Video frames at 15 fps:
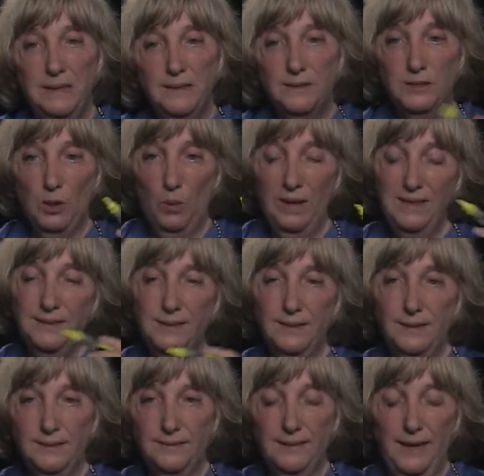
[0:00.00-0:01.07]
So as an
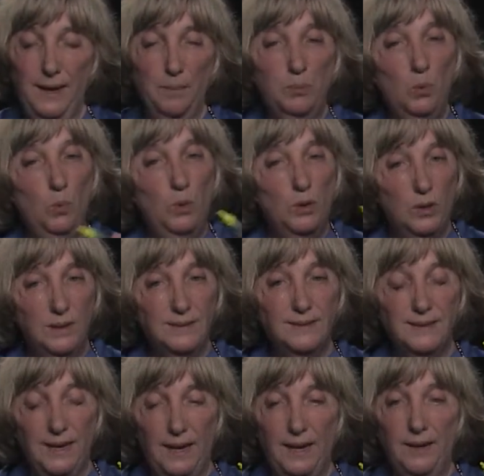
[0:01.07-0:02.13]
example, we're going to
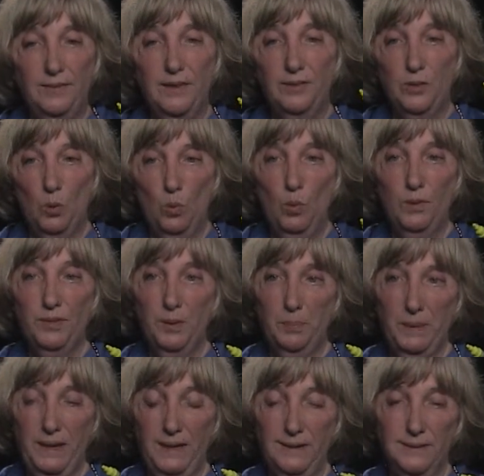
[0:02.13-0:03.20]
say that the
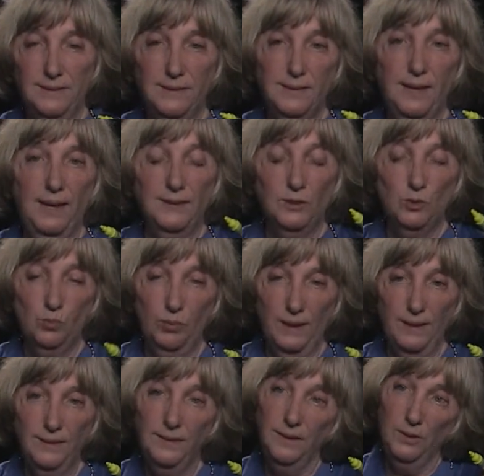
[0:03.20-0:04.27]
orthopedist has
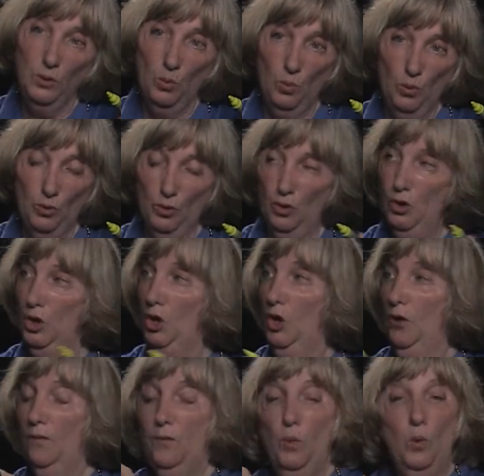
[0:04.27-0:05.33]
written an order
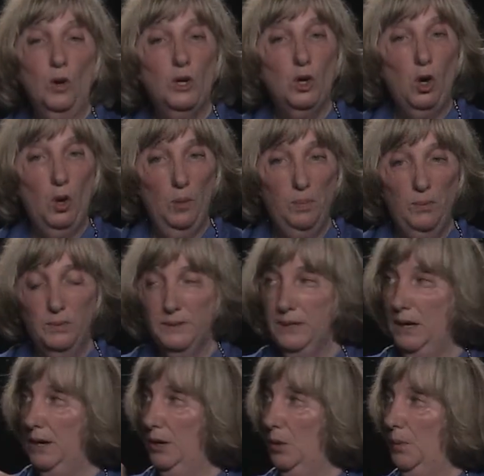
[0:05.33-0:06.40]
for carpal
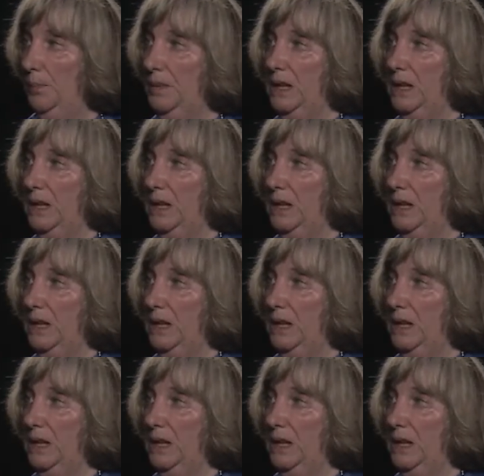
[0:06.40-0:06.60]
tunnel.